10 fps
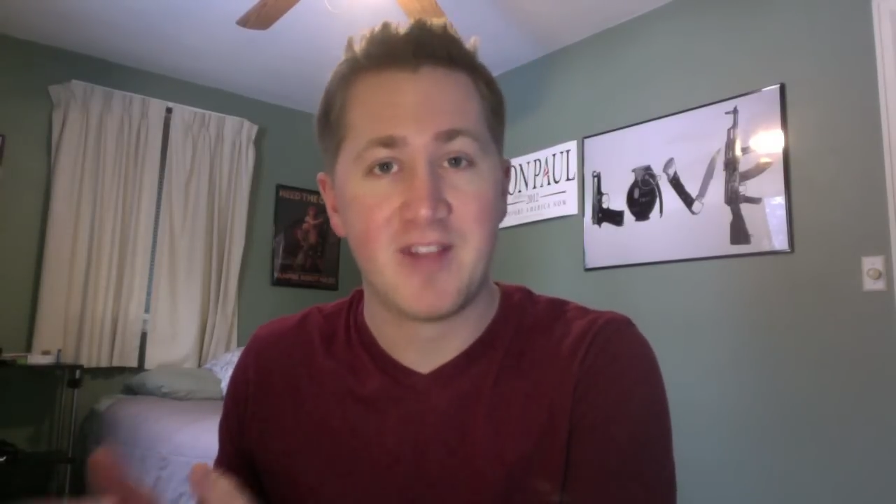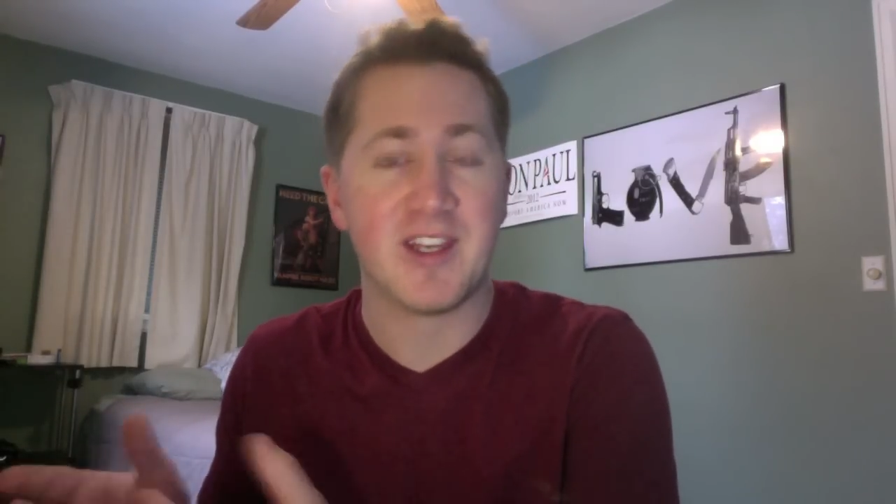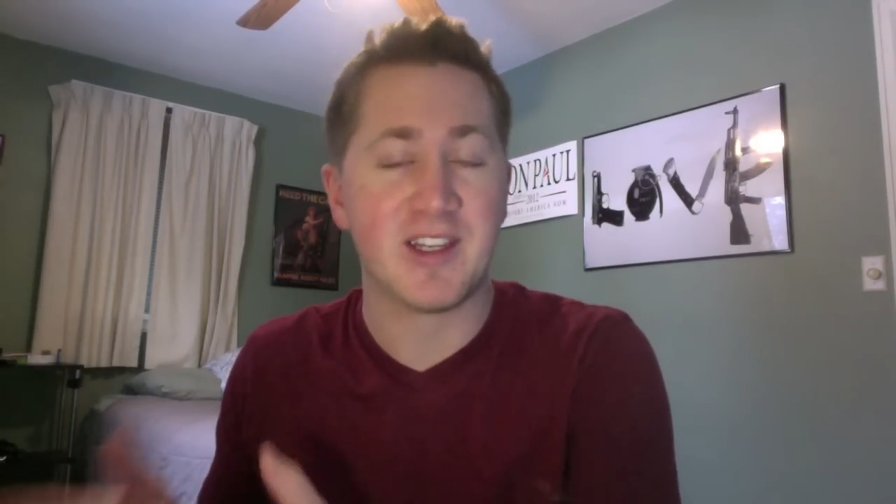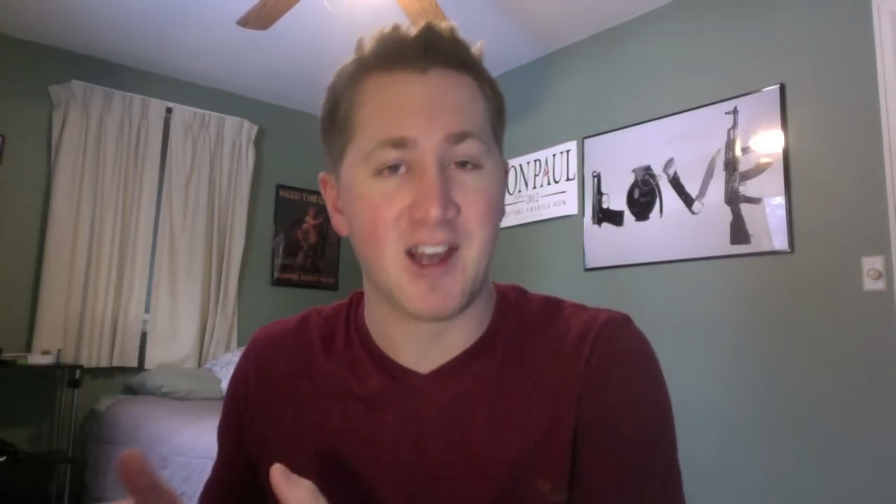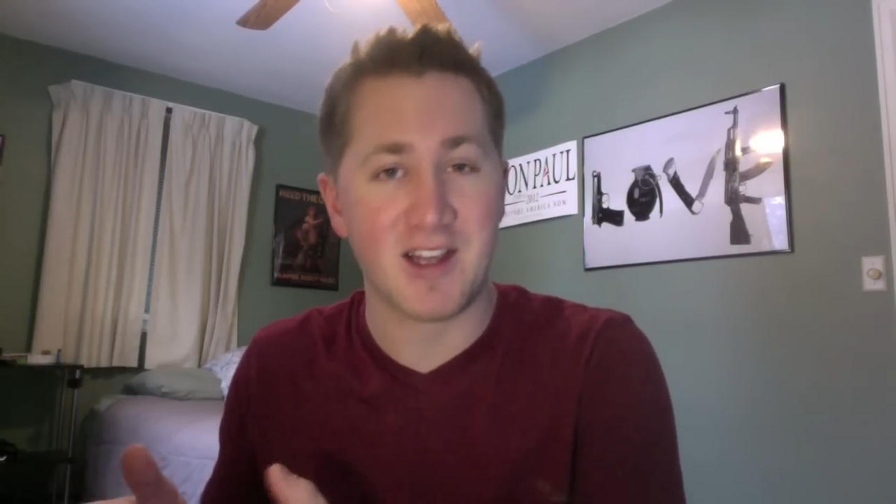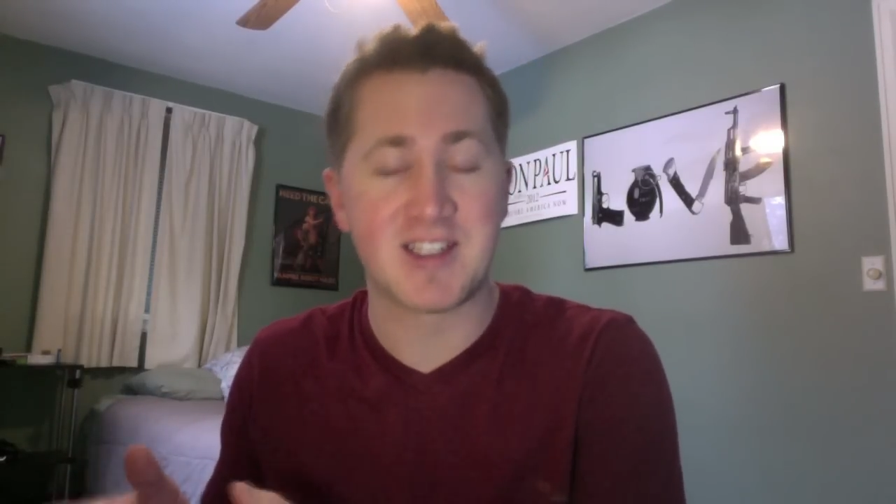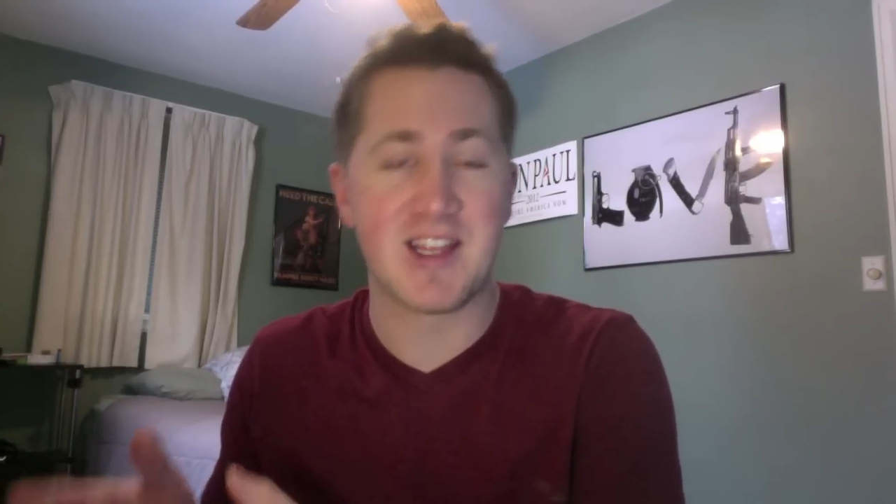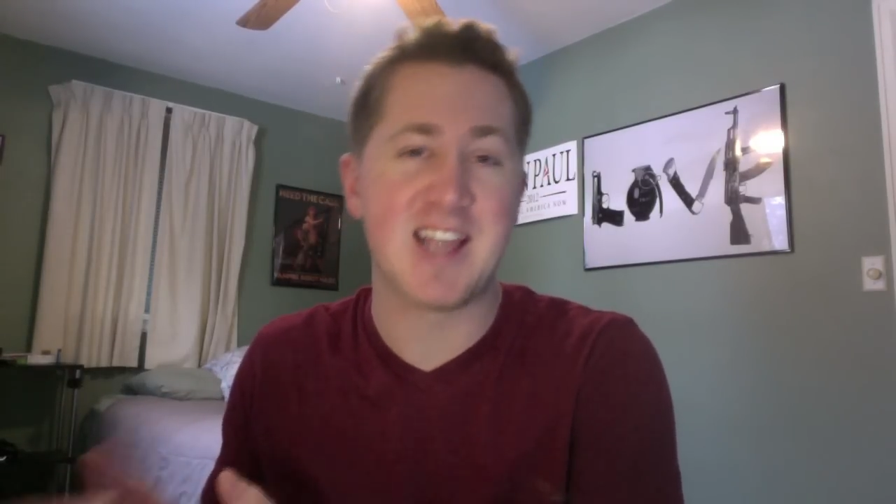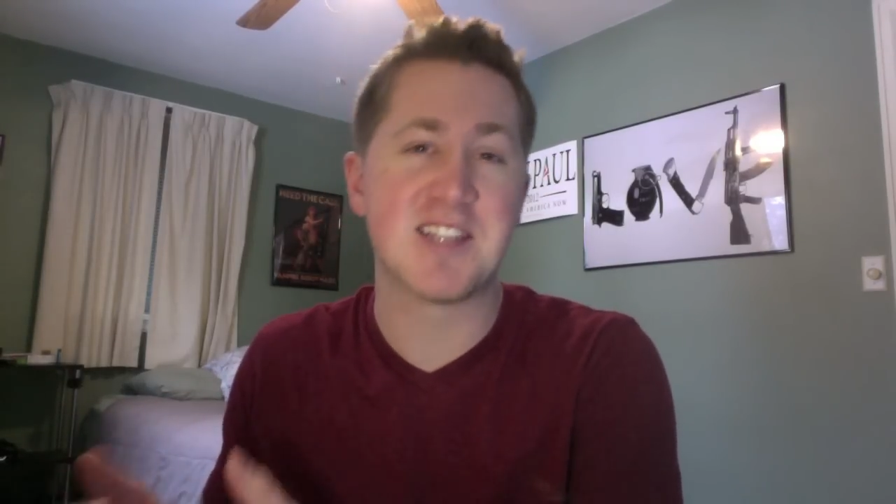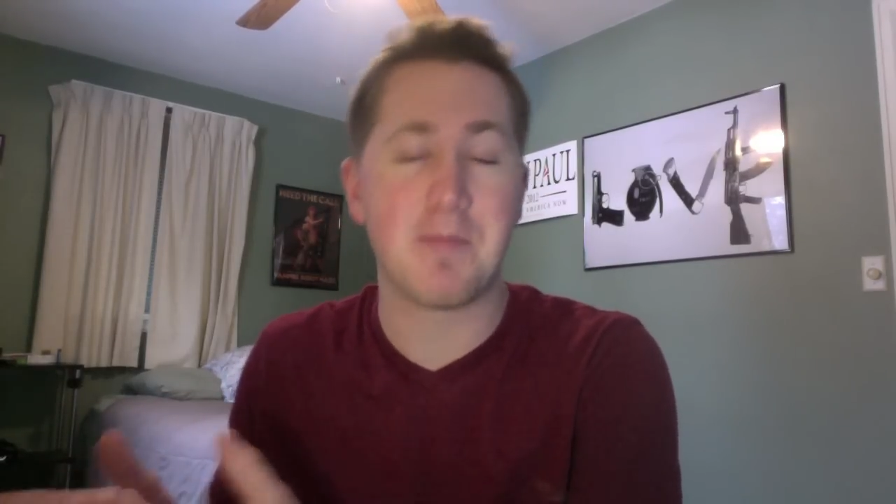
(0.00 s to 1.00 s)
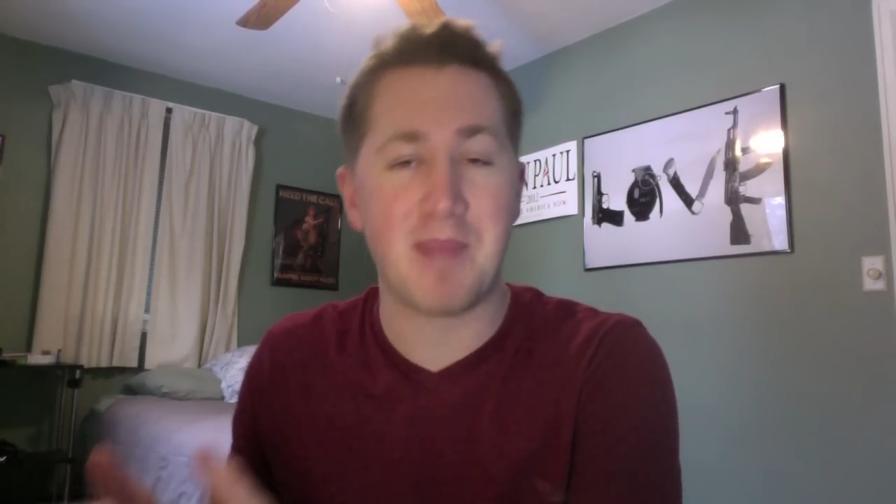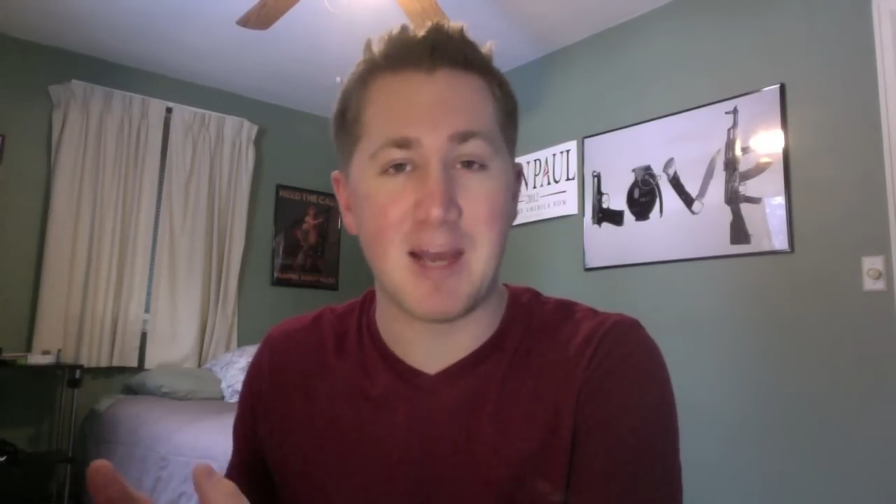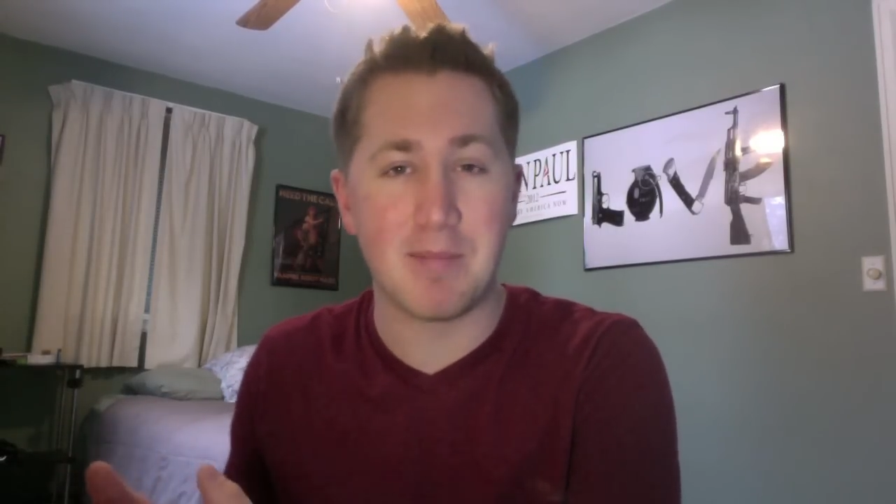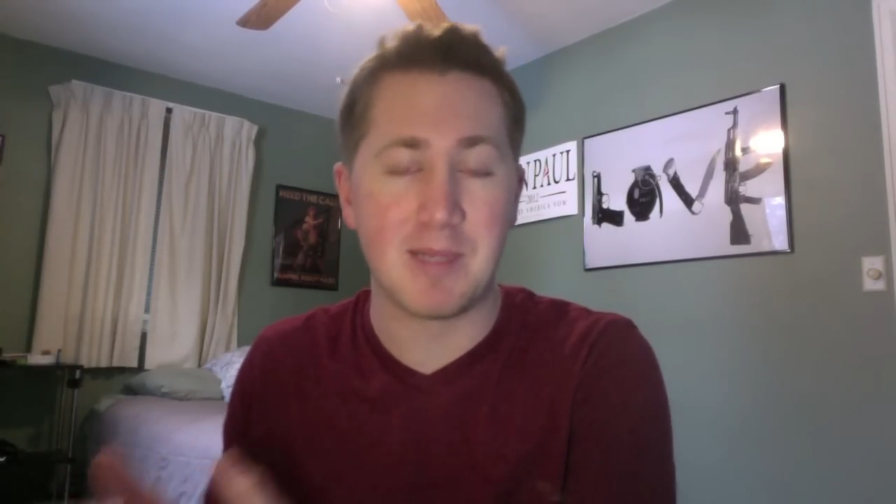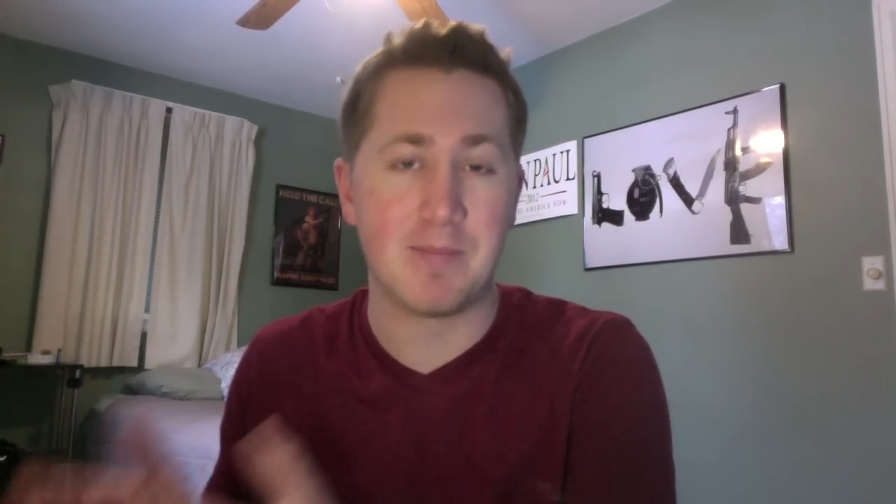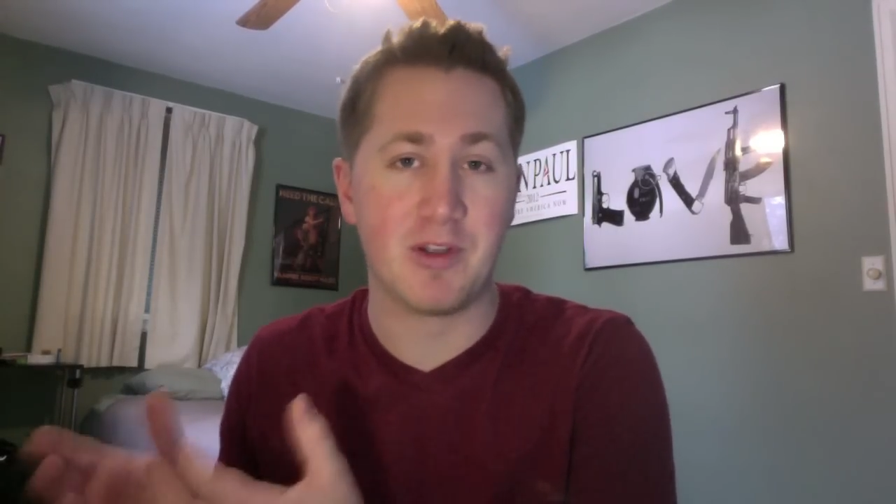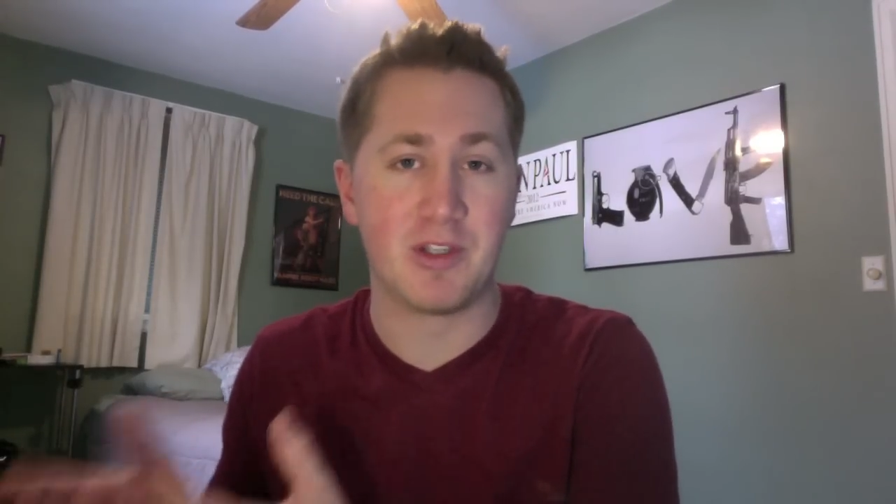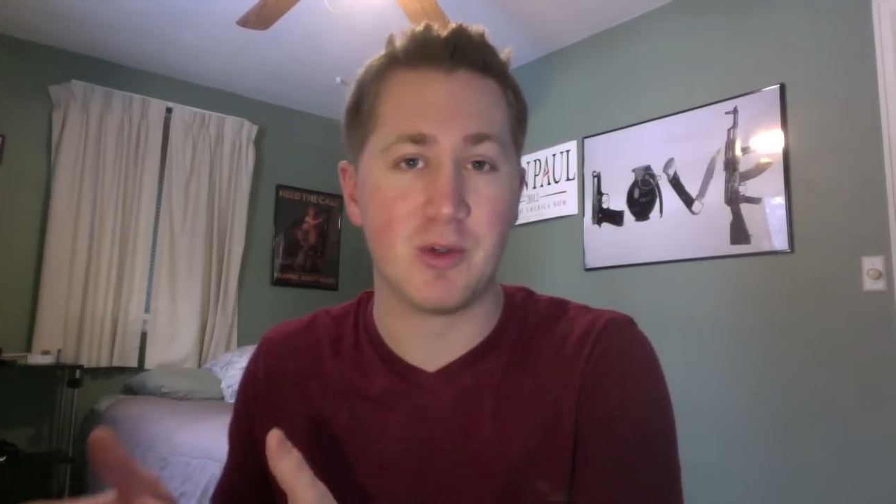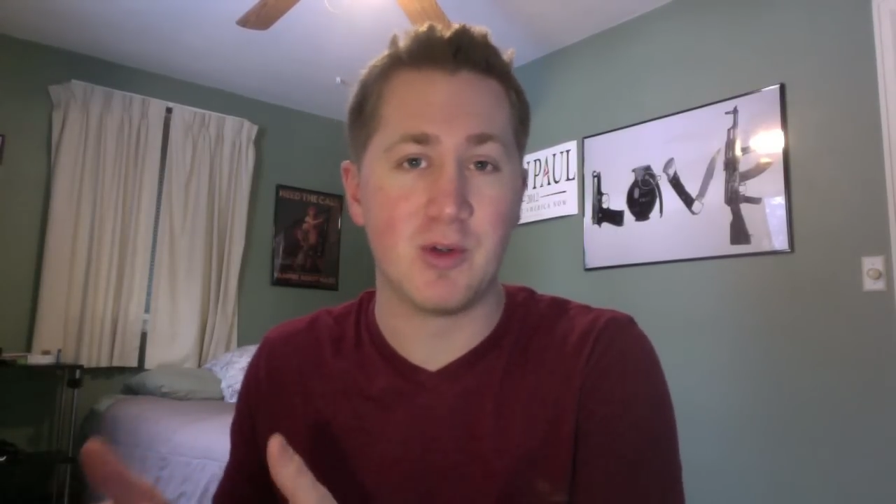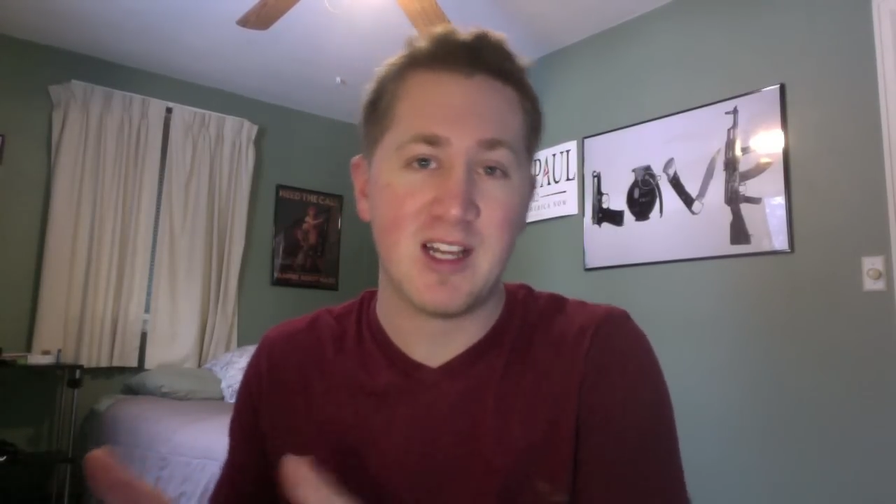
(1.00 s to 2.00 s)
than guns in the hands of bad people
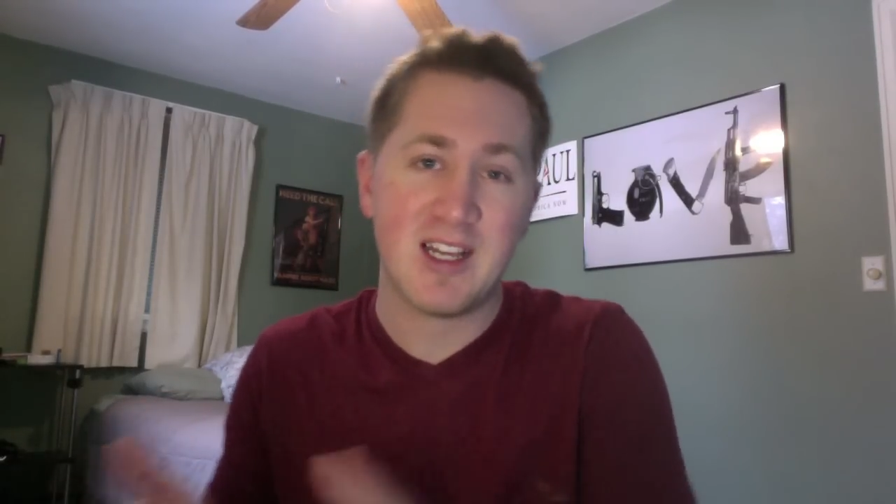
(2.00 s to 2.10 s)
do